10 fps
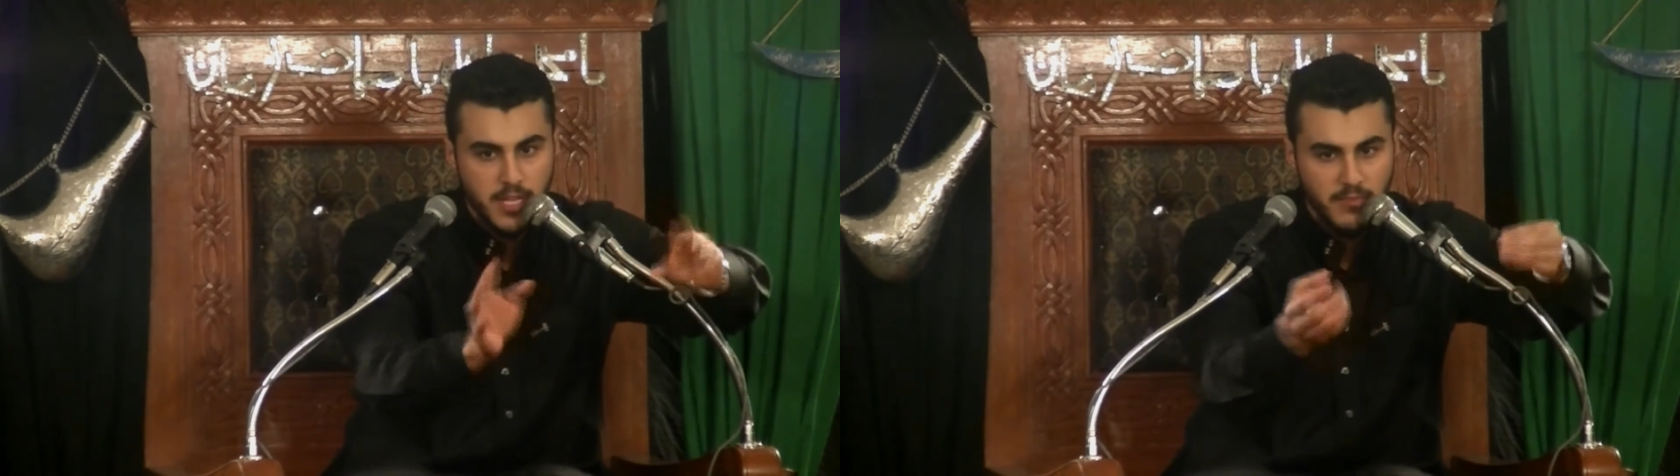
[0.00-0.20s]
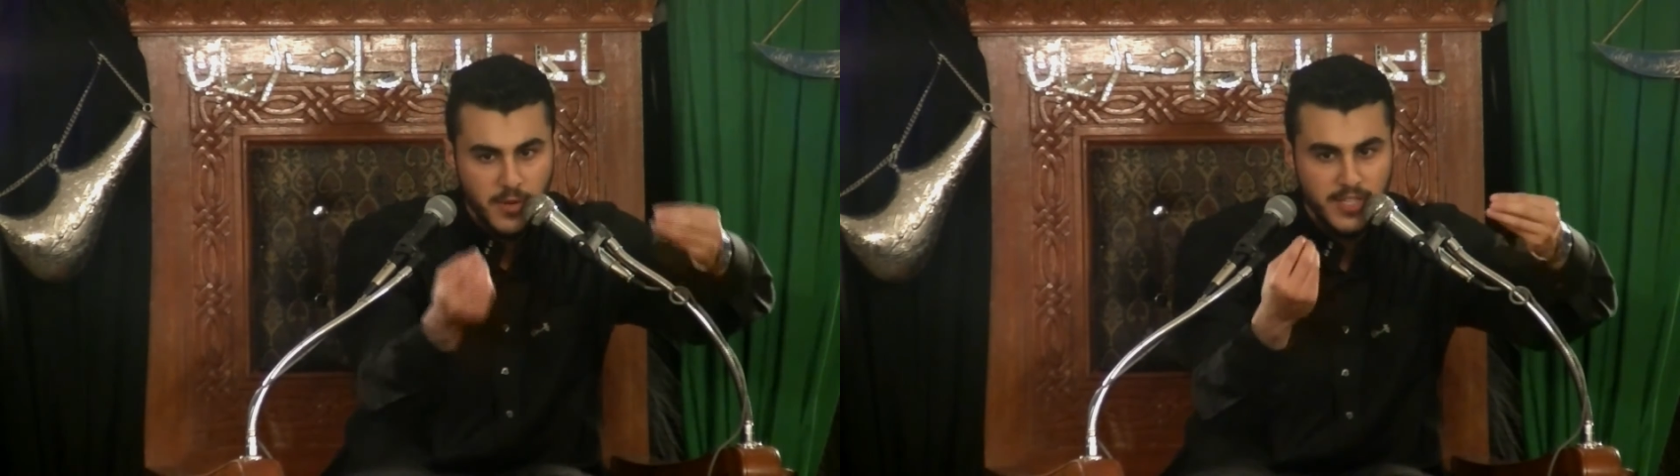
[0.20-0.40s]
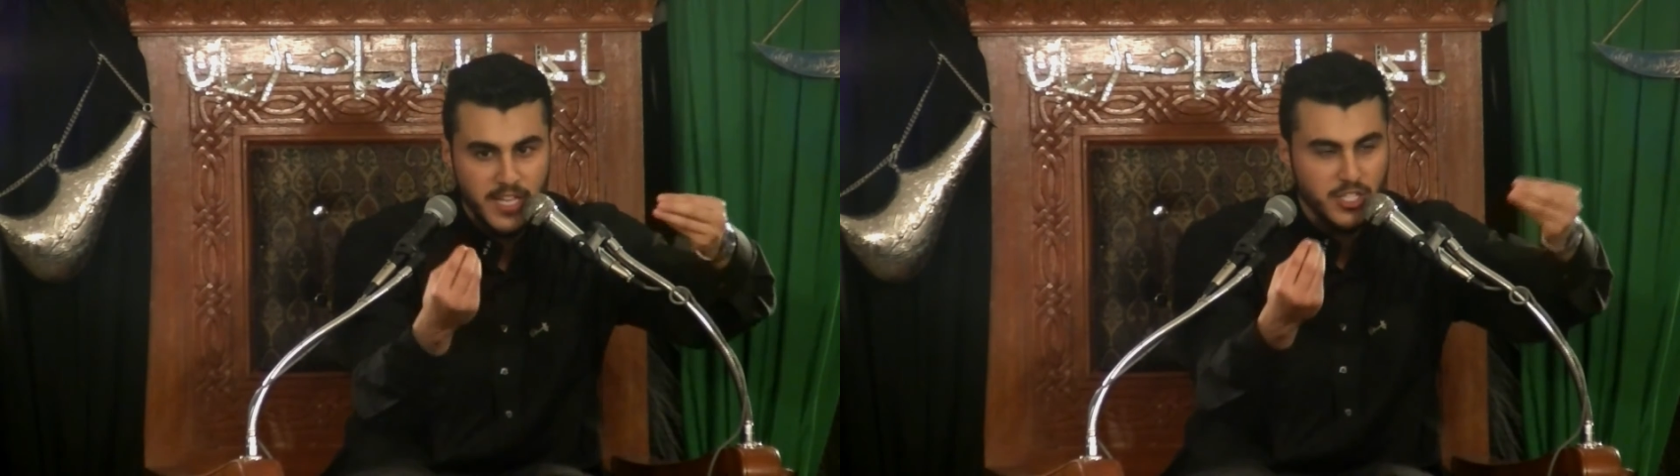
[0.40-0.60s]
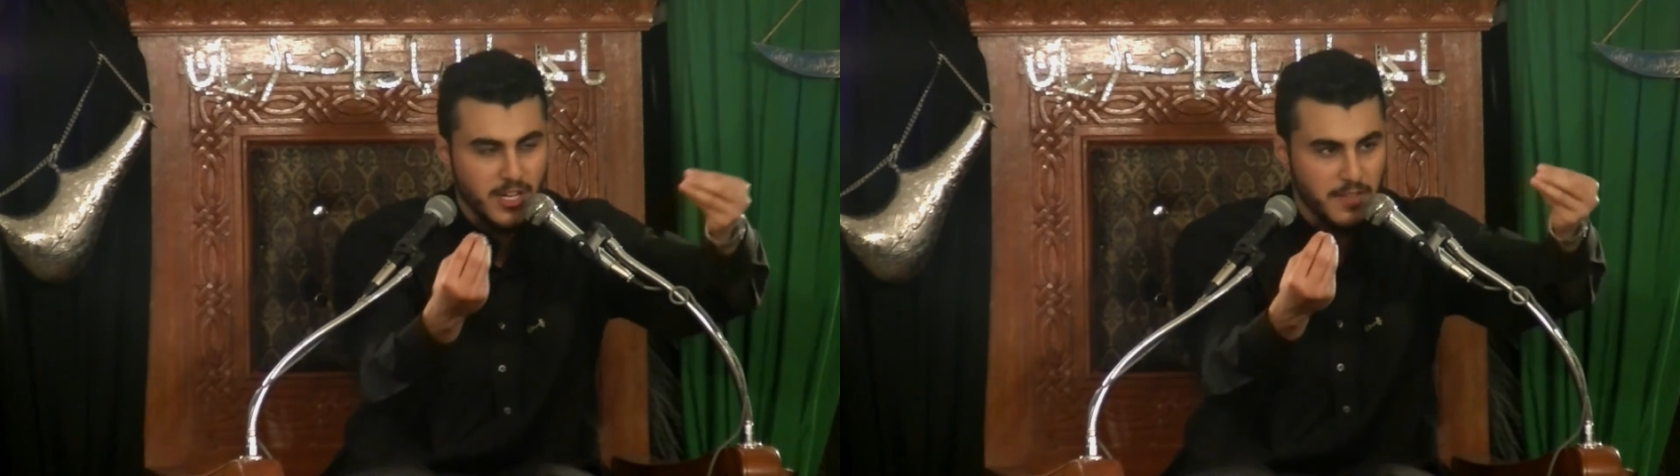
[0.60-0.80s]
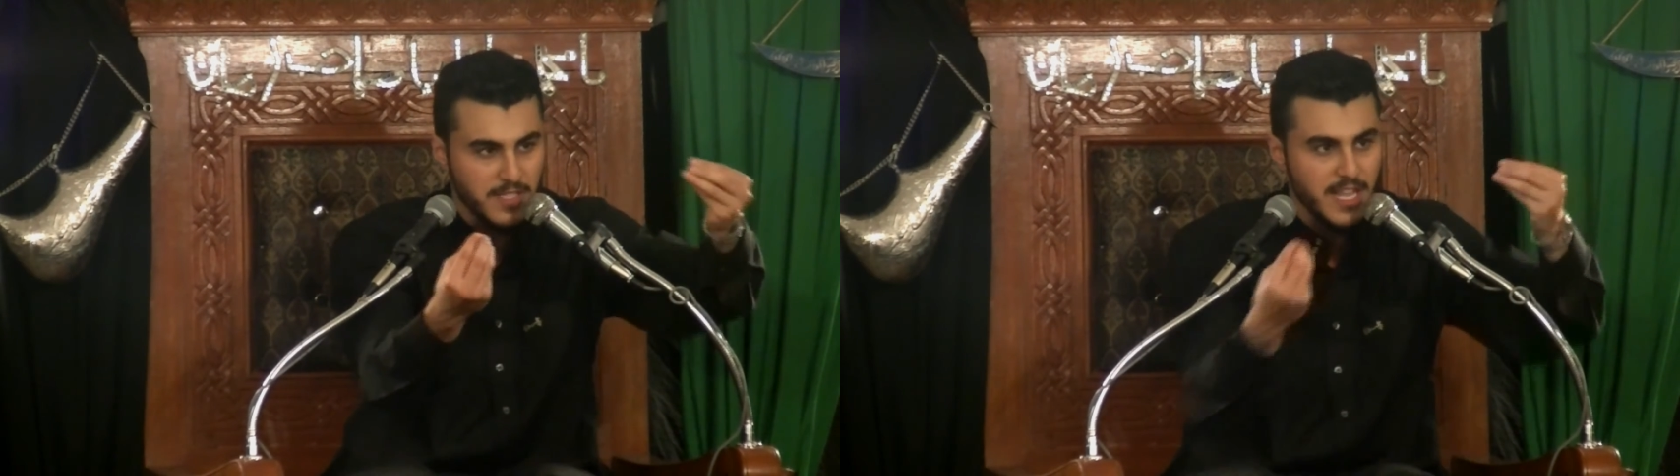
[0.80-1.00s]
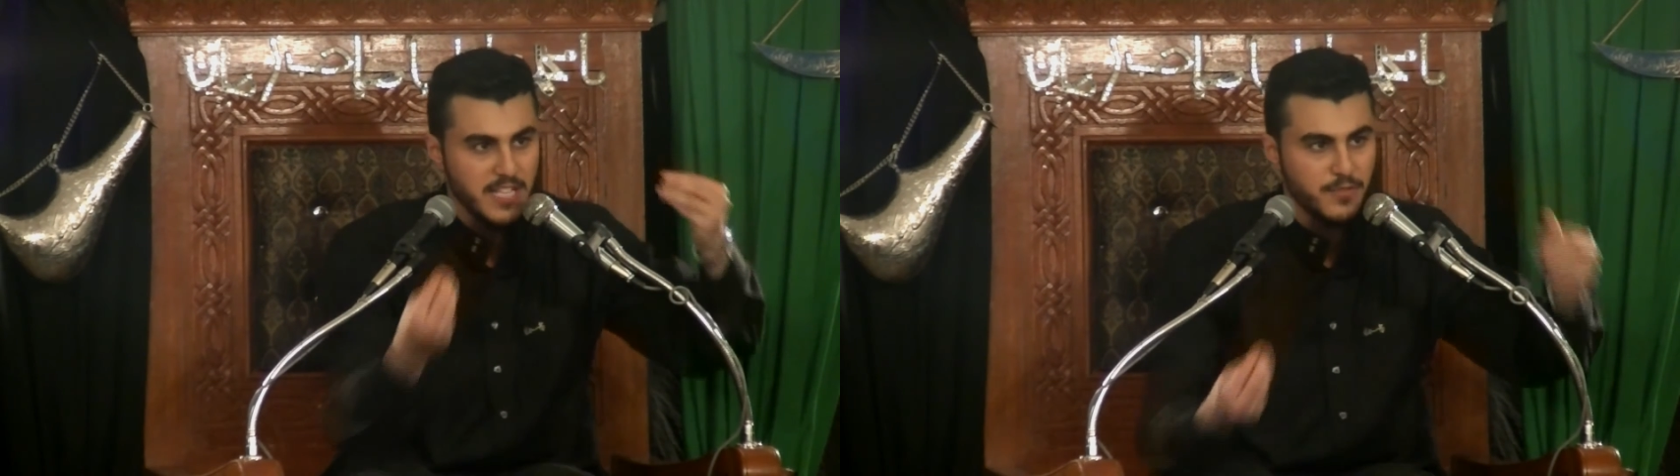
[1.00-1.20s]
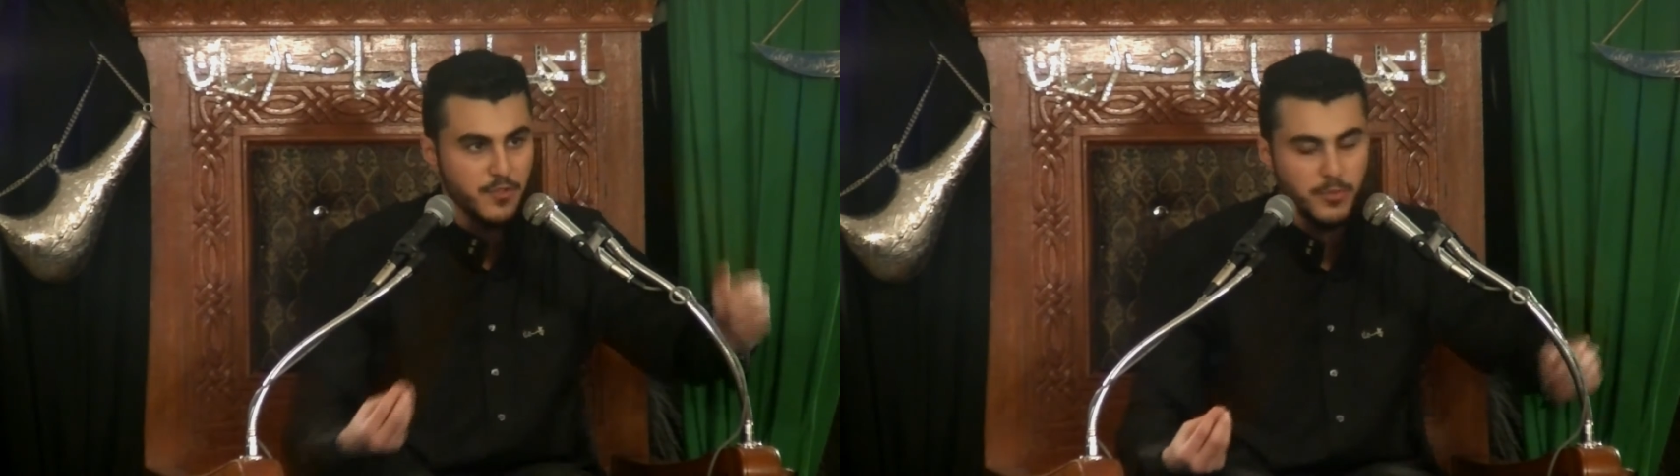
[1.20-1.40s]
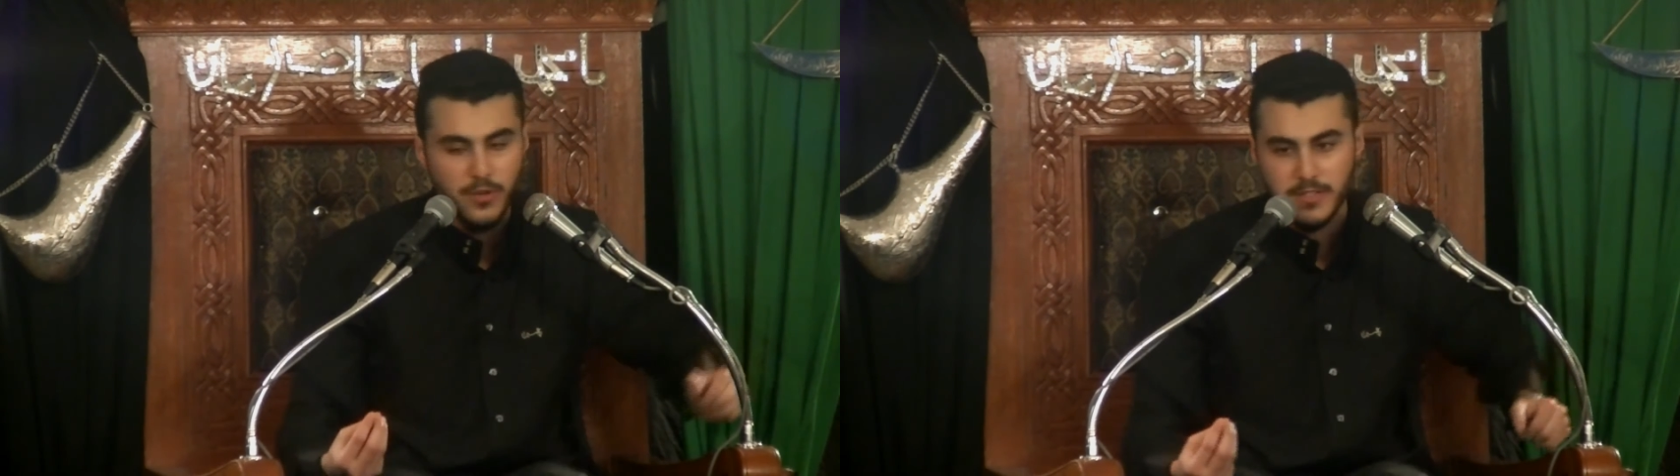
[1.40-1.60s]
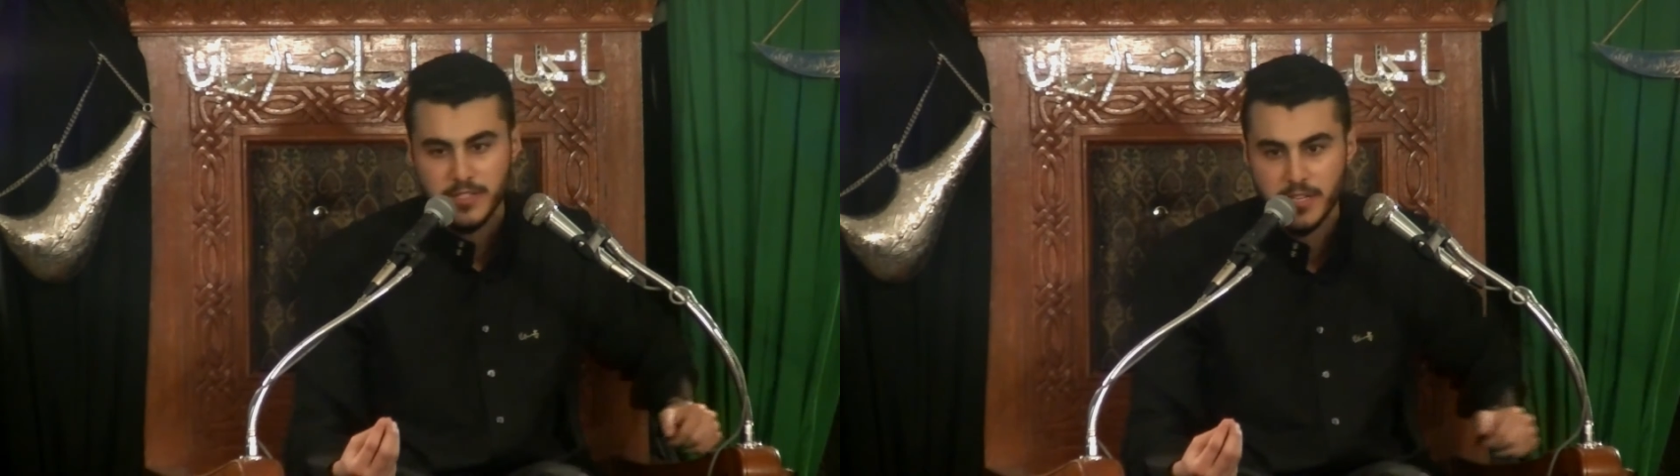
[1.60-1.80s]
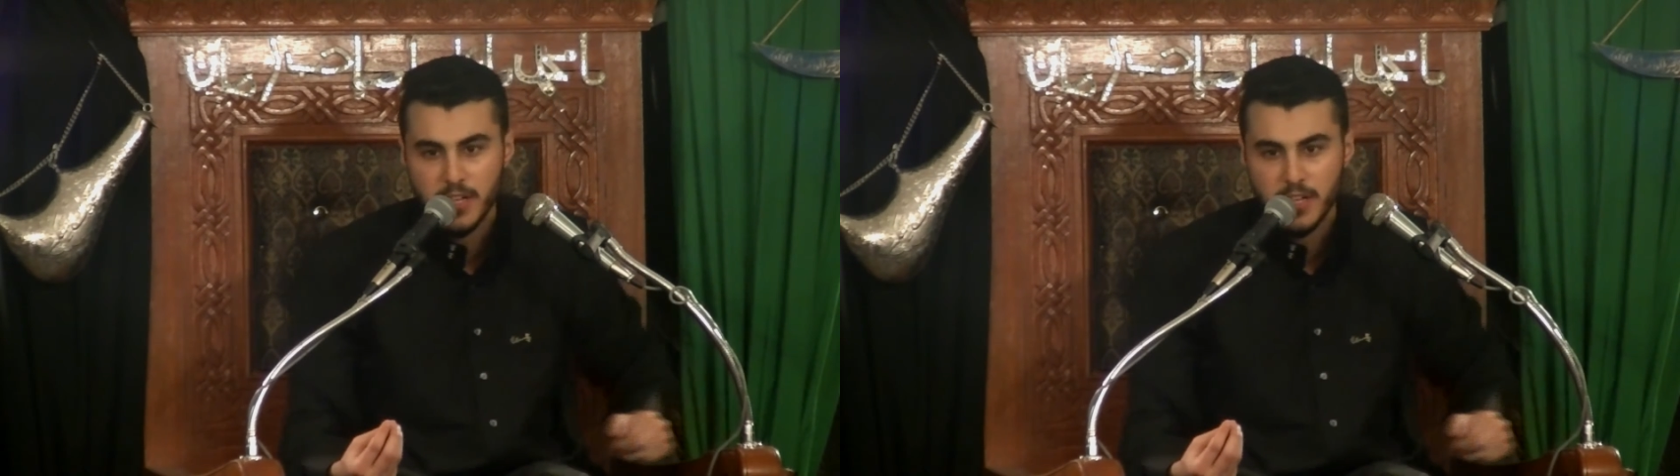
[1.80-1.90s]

Give me your attention on these last few points.